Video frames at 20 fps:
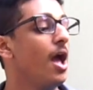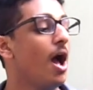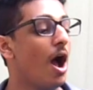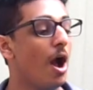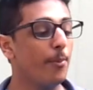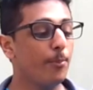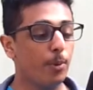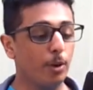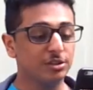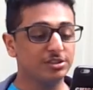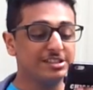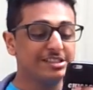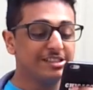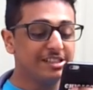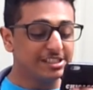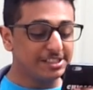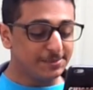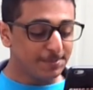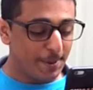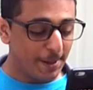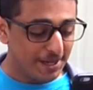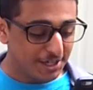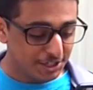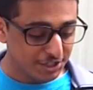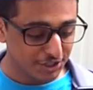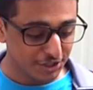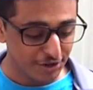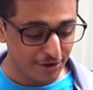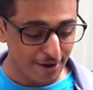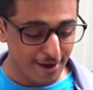I posted this
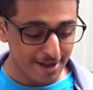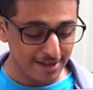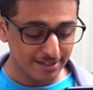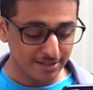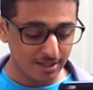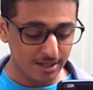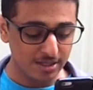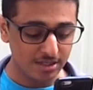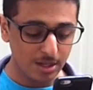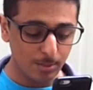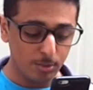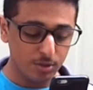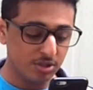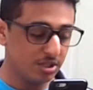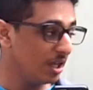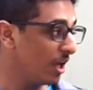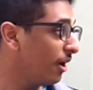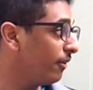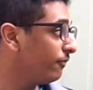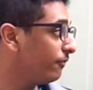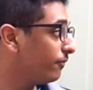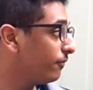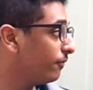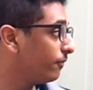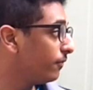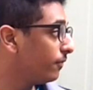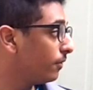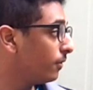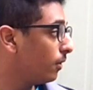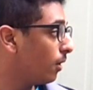picture and it says WTF.
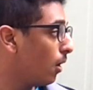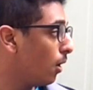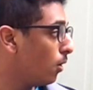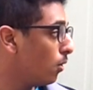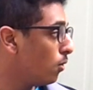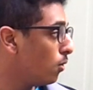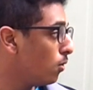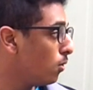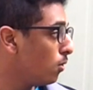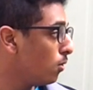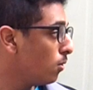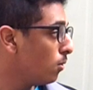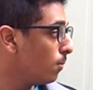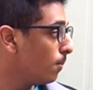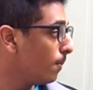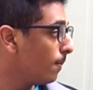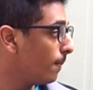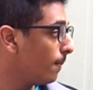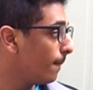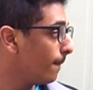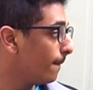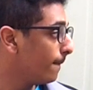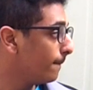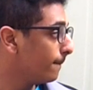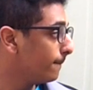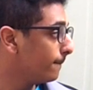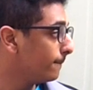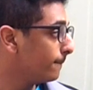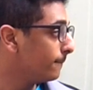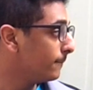Oh
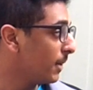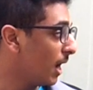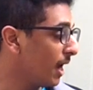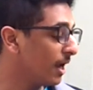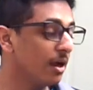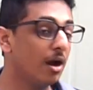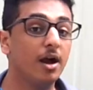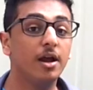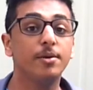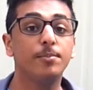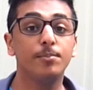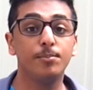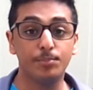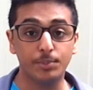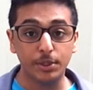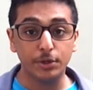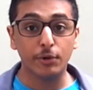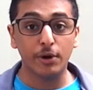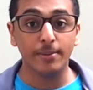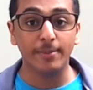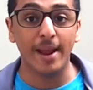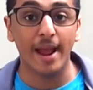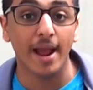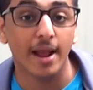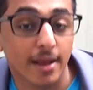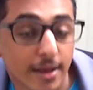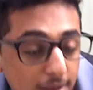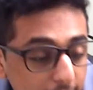my god. Be right back.